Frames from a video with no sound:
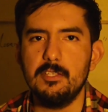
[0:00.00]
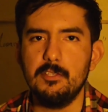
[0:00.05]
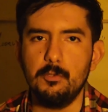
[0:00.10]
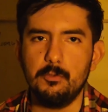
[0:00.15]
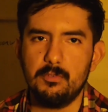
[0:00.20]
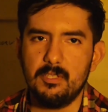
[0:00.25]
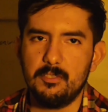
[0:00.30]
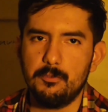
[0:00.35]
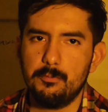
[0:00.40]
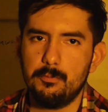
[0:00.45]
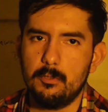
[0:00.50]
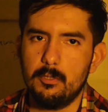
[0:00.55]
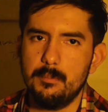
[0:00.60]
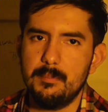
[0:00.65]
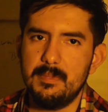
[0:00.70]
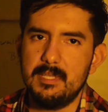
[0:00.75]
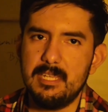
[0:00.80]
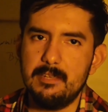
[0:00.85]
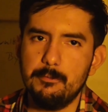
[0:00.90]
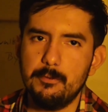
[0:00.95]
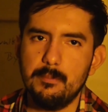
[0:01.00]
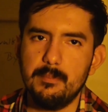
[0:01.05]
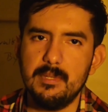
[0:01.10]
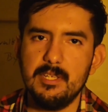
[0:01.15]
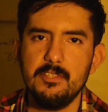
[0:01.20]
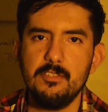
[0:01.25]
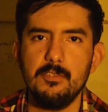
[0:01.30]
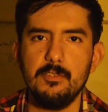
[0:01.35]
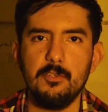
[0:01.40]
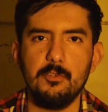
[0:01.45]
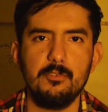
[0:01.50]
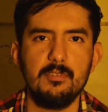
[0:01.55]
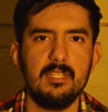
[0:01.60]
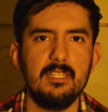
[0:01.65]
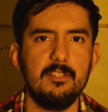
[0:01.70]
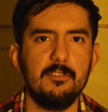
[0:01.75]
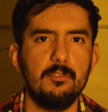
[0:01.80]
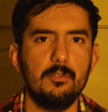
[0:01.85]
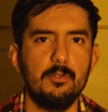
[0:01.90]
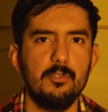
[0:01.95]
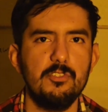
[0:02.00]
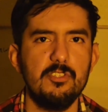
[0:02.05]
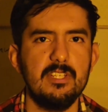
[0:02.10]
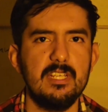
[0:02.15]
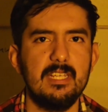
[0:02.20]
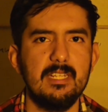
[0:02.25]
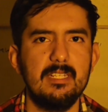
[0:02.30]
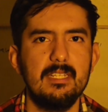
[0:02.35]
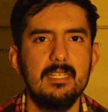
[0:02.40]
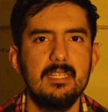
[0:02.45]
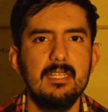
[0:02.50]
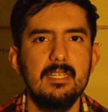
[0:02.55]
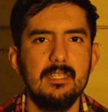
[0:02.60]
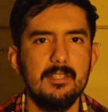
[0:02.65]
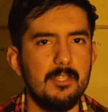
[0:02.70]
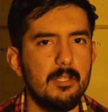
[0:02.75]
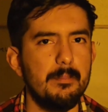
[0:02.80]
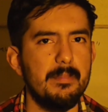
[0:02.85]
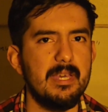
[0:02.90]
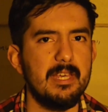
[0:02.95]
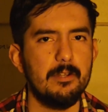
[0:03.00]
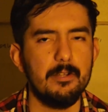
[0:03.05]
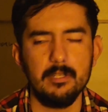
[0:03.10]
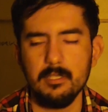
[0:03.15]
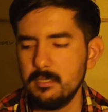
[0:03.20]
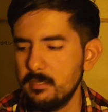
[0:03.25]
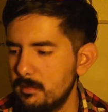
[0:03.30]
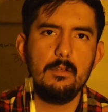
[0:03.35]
you transform the information you're trying to associate, the better.